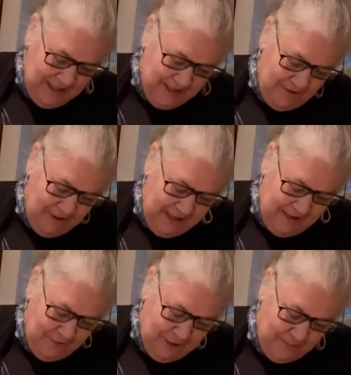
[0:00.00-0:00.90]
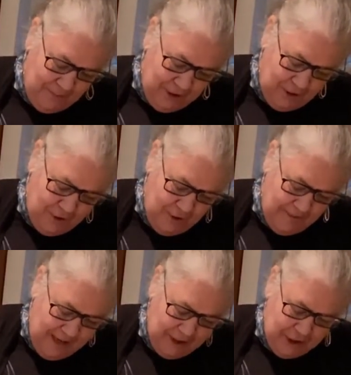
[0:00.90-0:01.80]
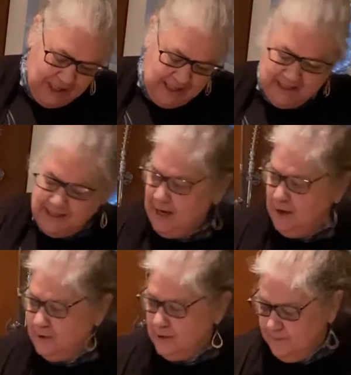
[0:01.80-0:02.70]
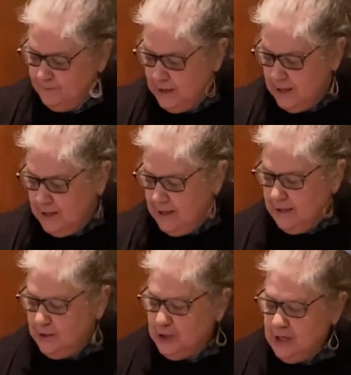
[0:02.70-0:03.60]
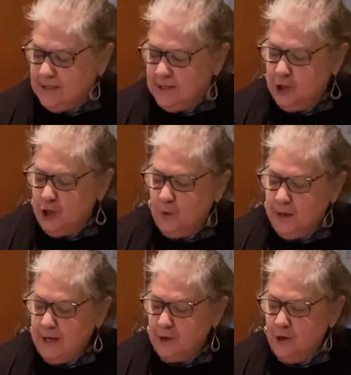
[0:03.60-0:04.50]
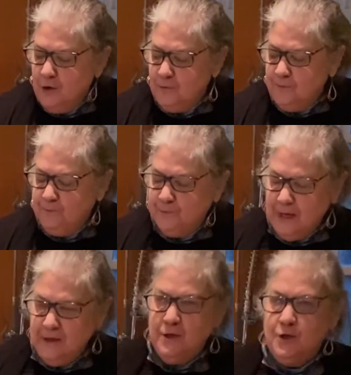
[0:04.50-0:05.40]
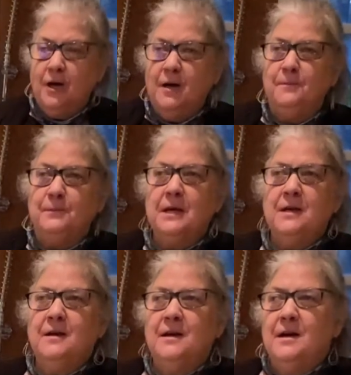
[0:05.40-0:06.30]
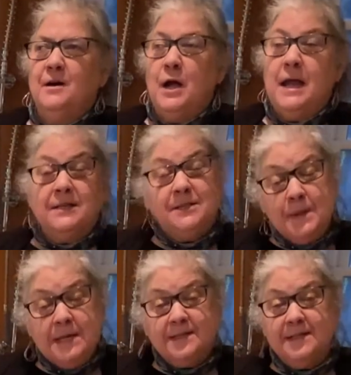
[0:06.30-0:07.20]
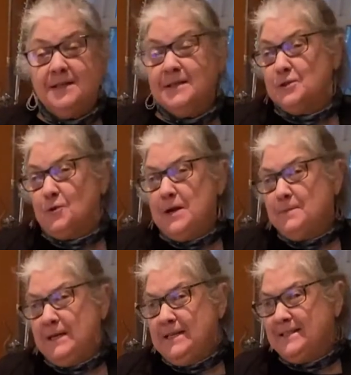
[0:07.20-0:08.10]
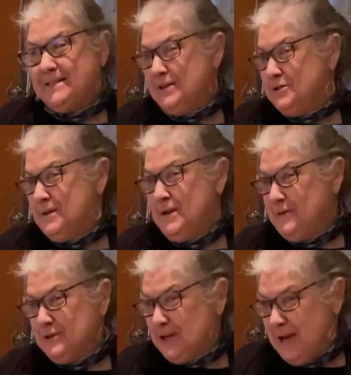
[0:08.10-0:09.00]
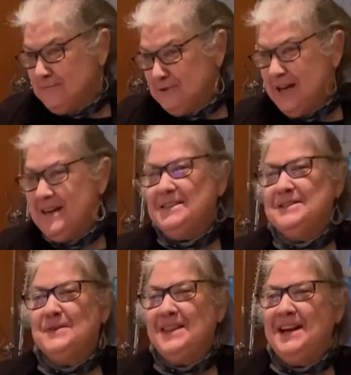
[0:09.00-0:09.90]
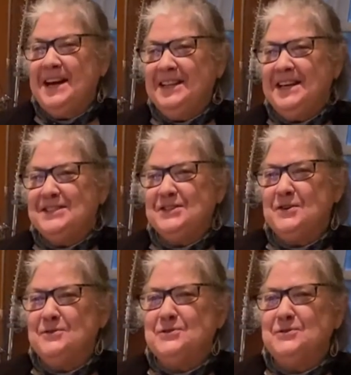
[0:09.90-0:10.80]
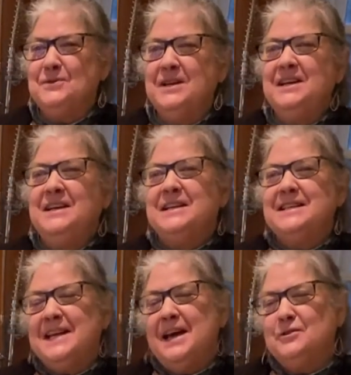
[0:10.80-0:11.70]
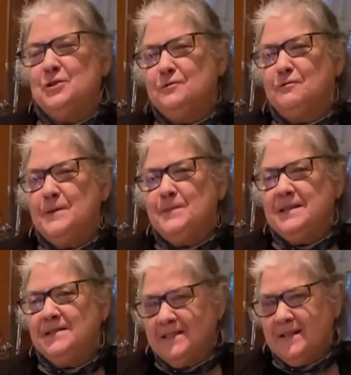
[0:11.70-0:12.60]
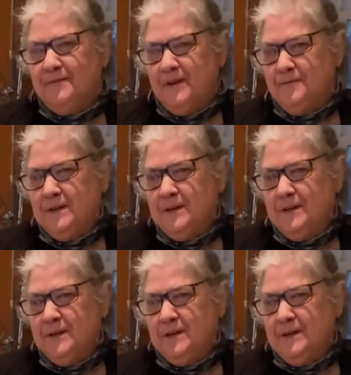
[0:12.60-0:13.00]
So again, we're going to put a good amount of cheese down. And just, you know, when I go and And Pizza is a great place. I don't know if I should advertise, but I like to go to, because they have gluten-free pizzas if I'm